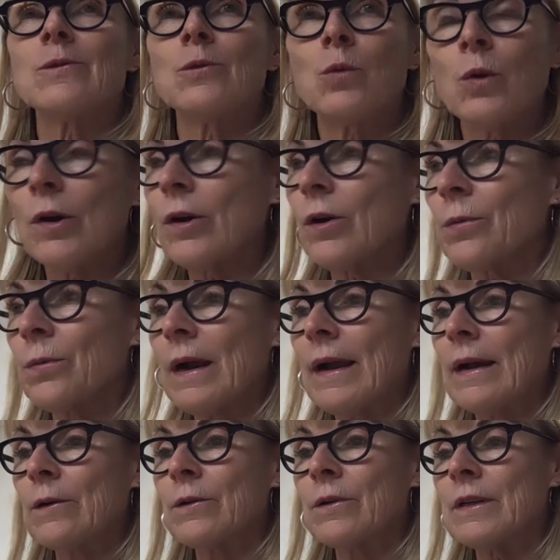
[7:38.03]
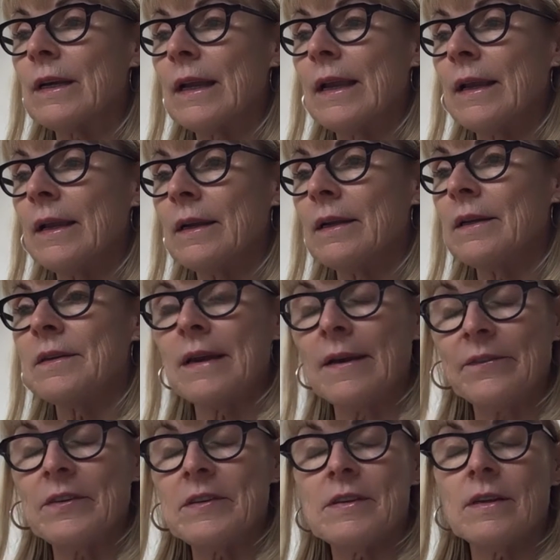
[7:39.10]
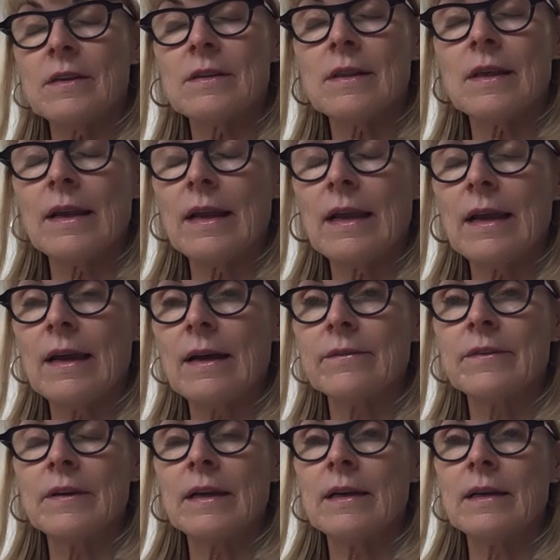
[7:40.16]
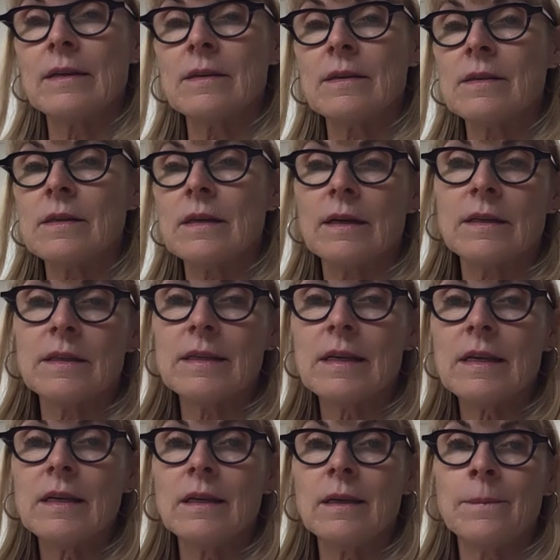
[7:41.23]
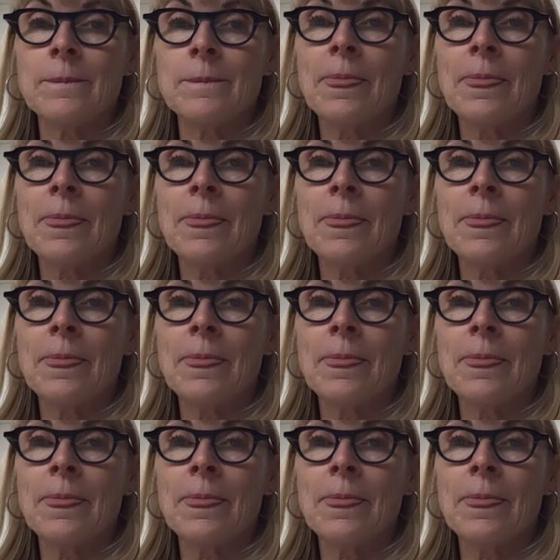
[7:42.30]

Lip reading: work around any deficits they have as a team,